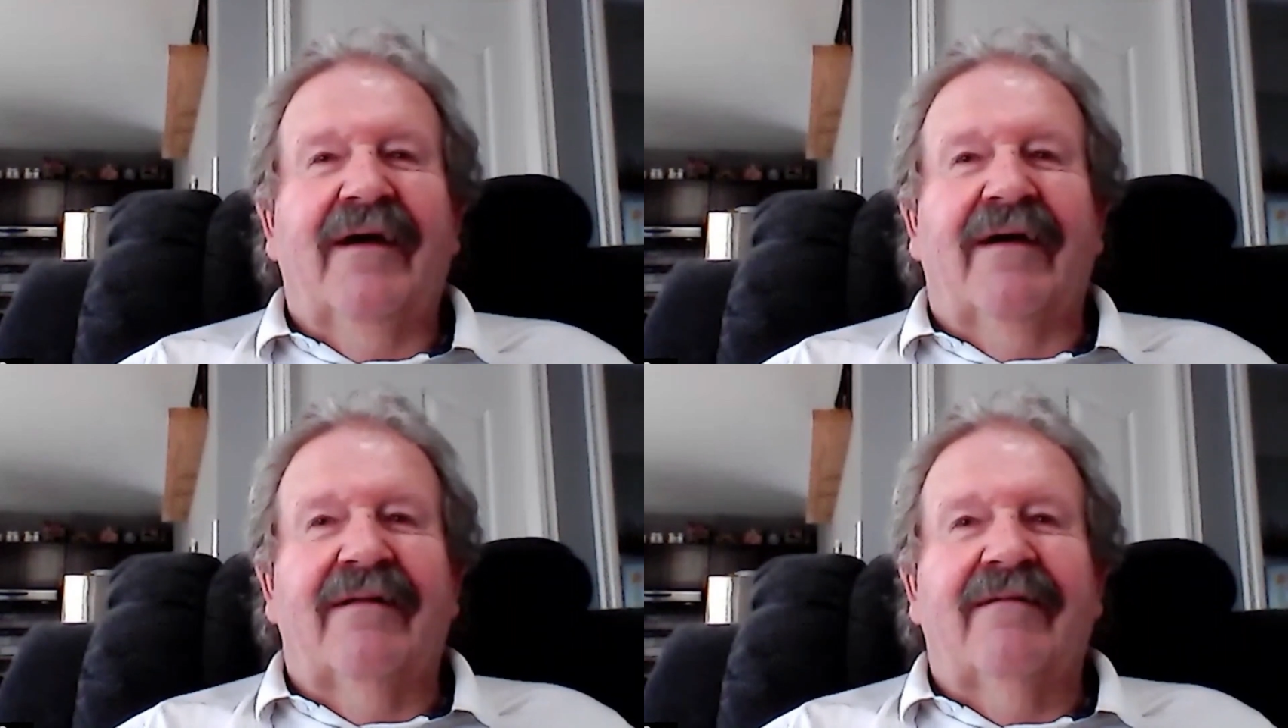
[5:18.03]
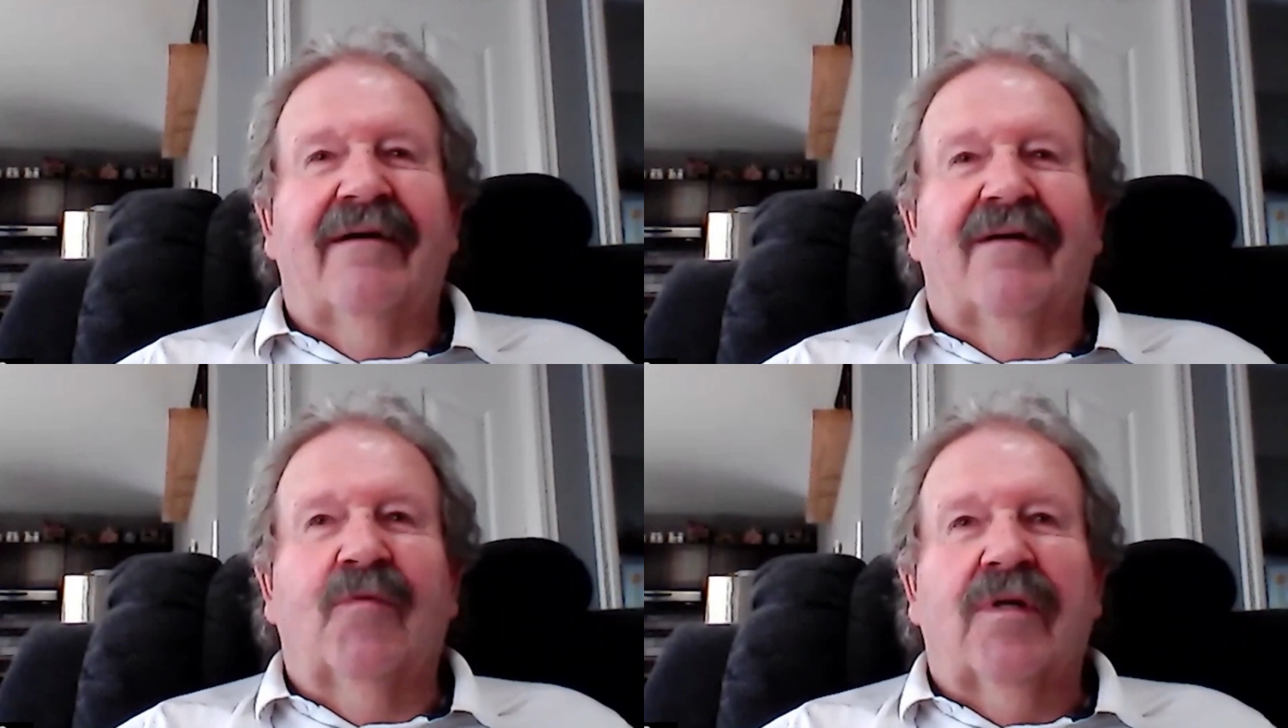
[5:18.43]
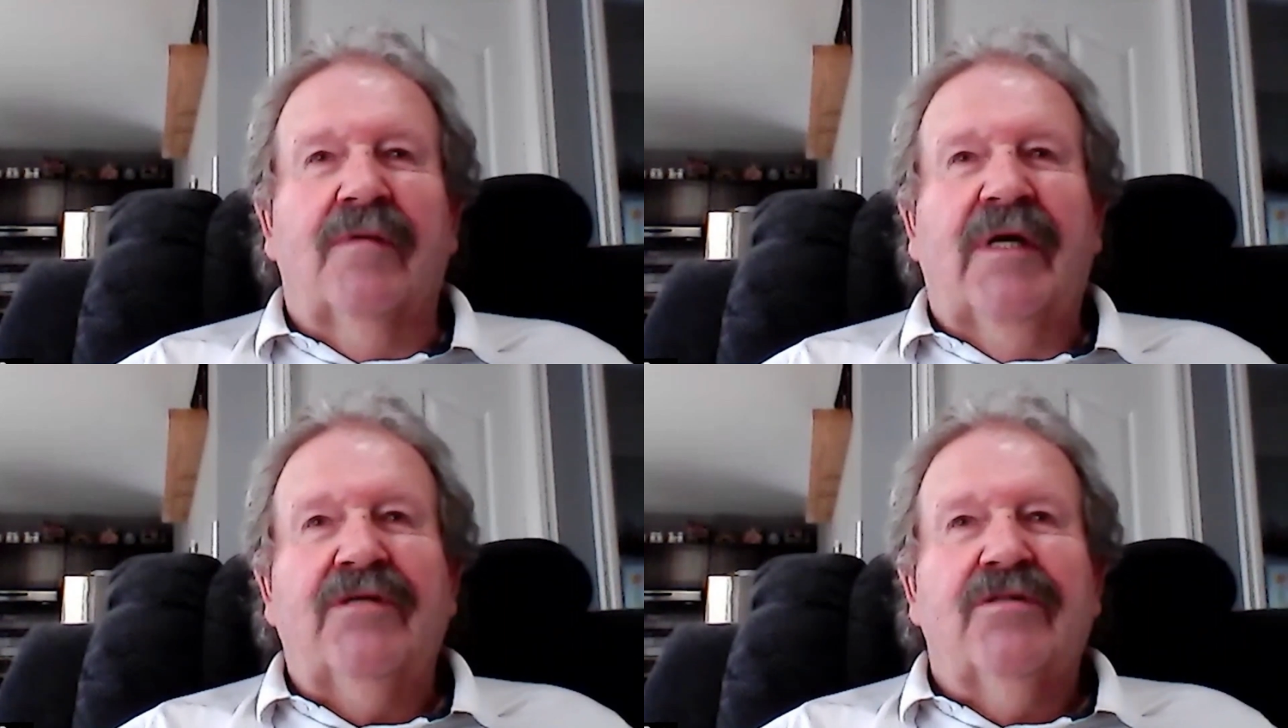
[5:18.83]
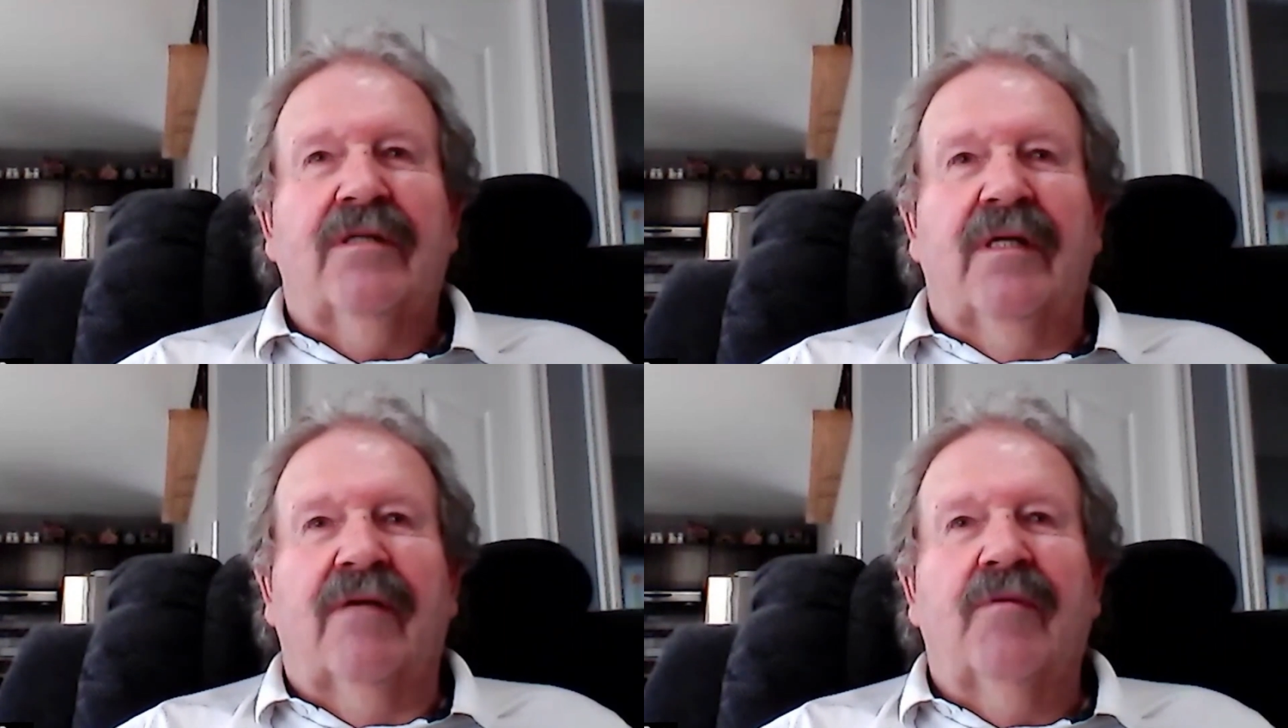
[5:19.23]
and we're going to make sure
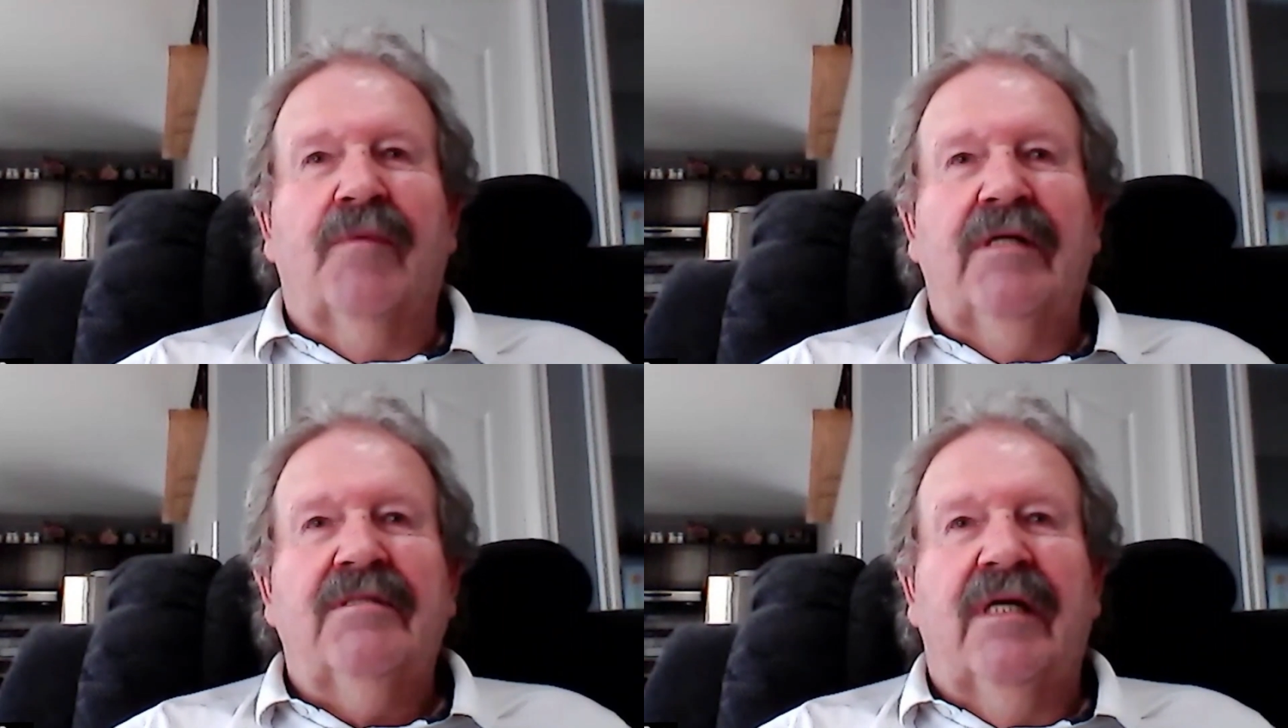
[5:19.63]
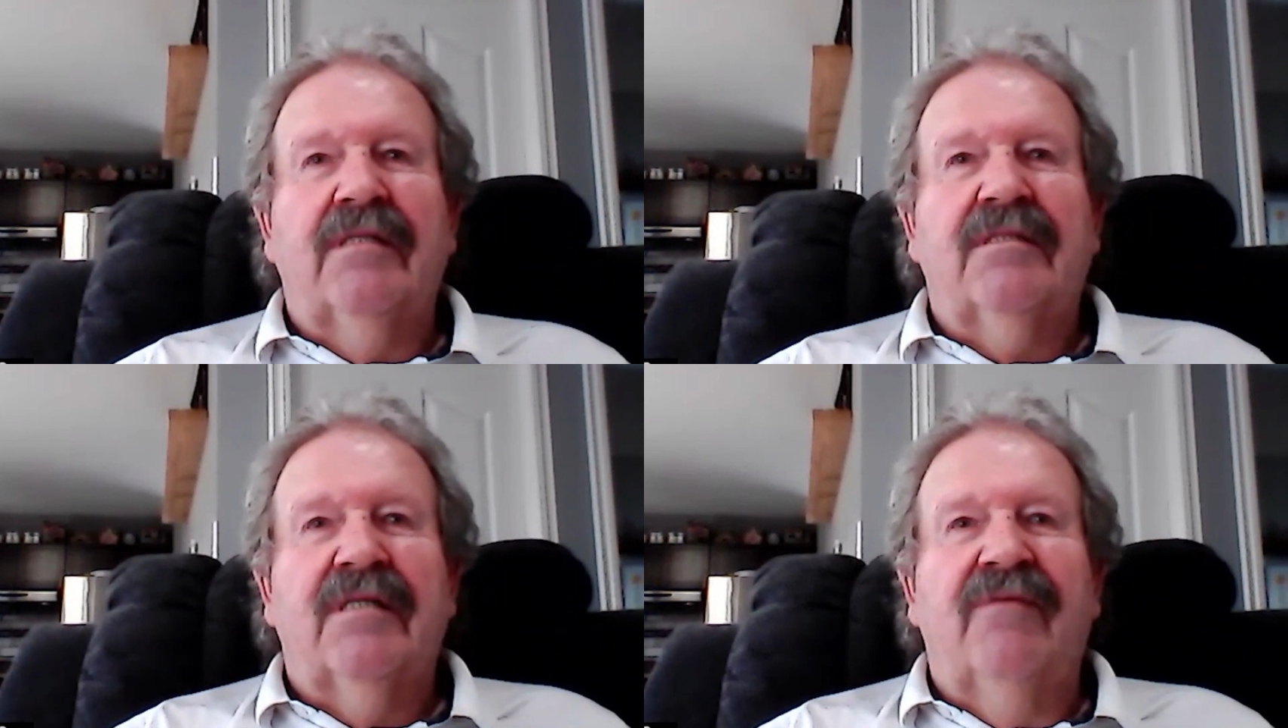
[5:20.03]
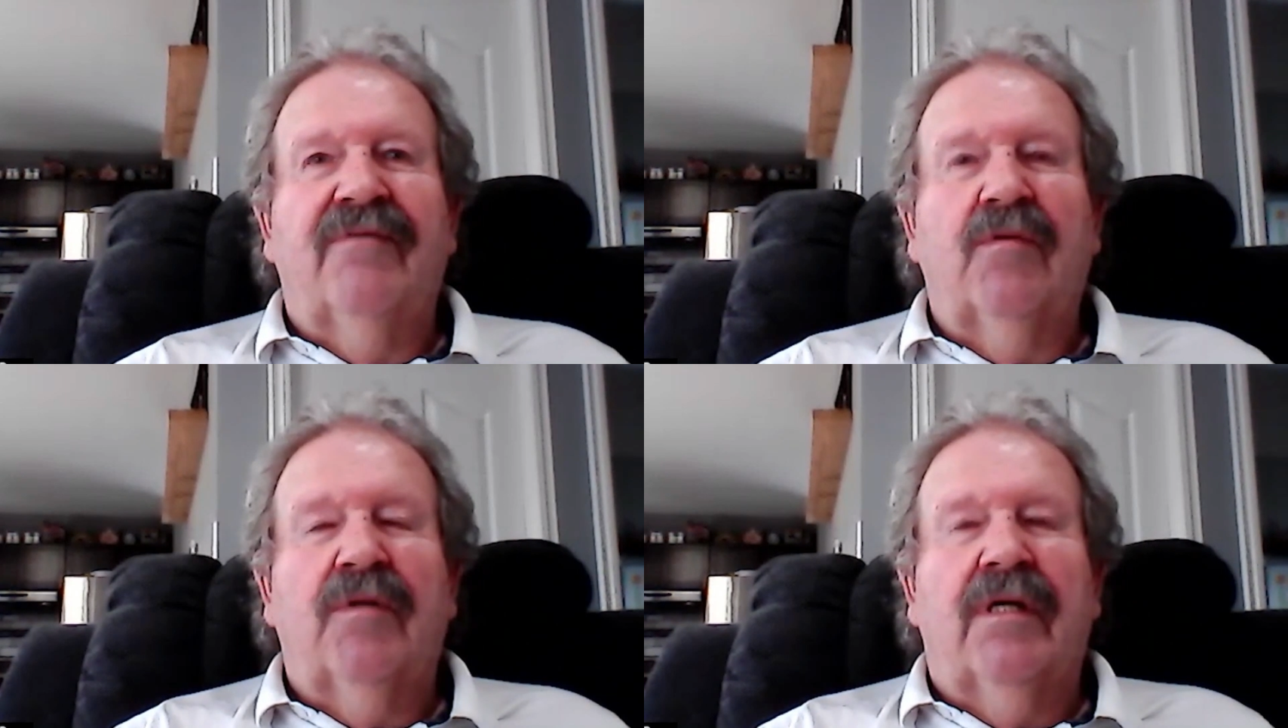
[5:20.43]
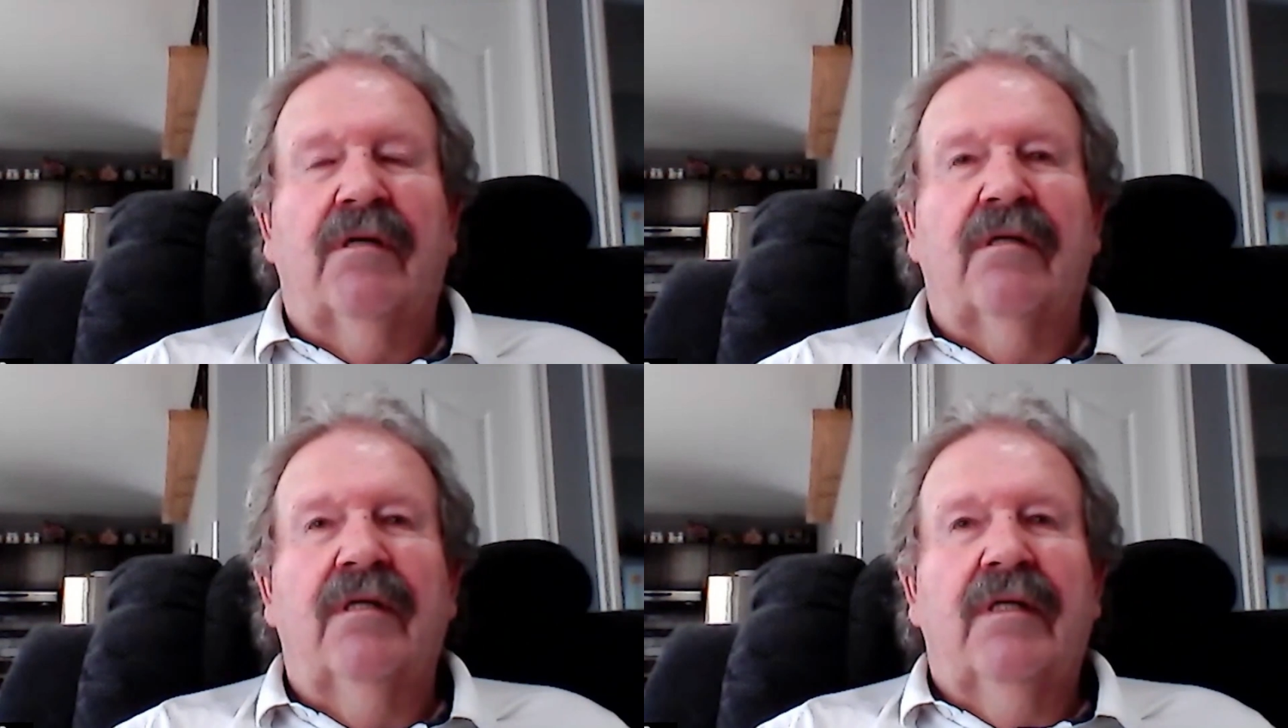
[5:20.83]
that everybody stays safe out
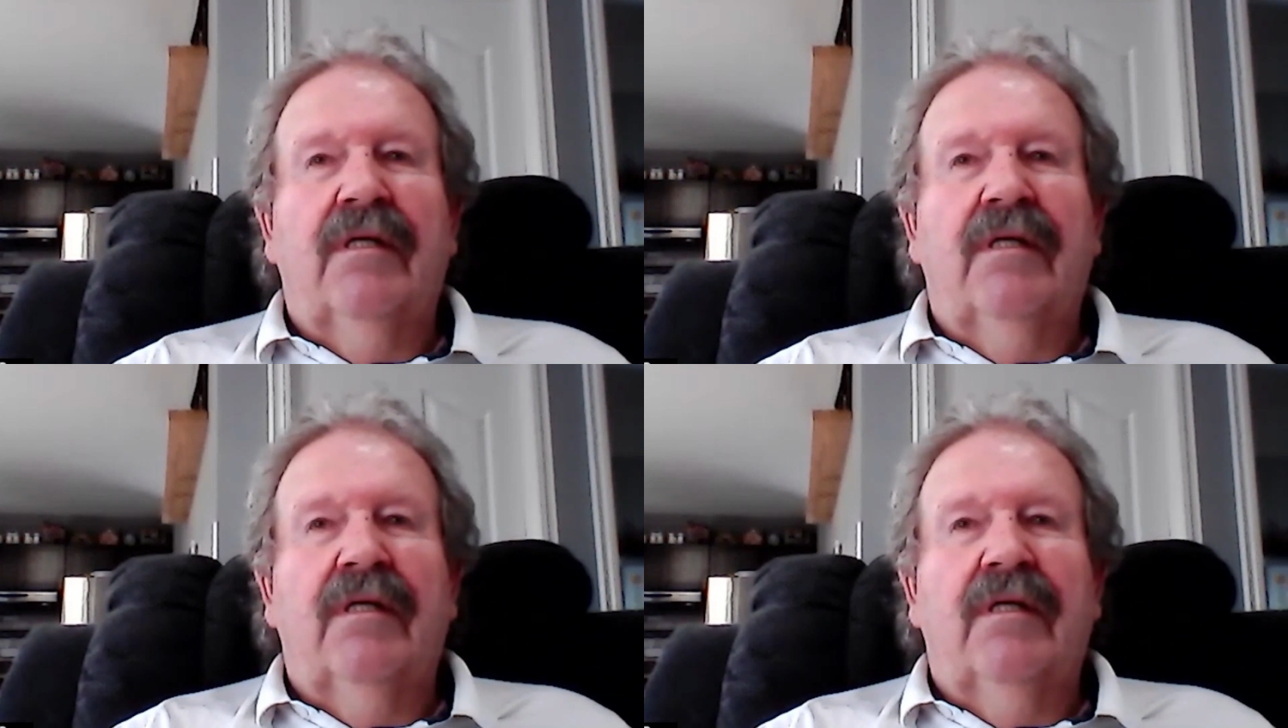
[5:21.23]
there.